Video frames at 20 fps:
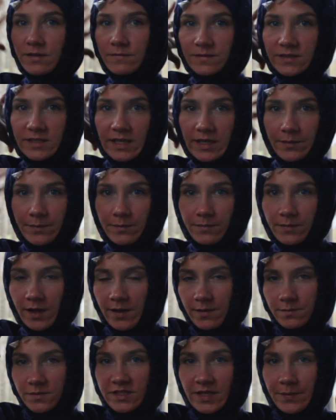of
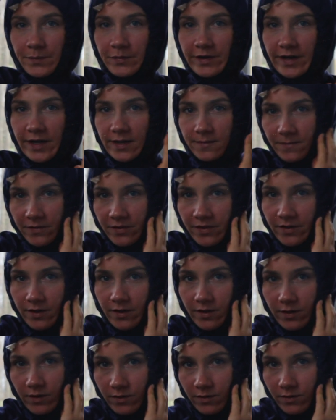separate
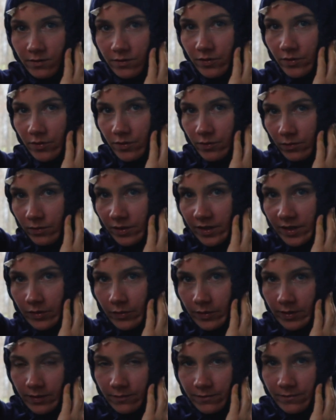the
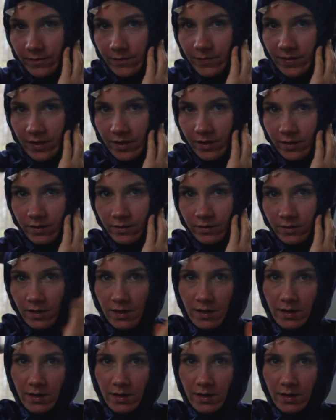liquid from the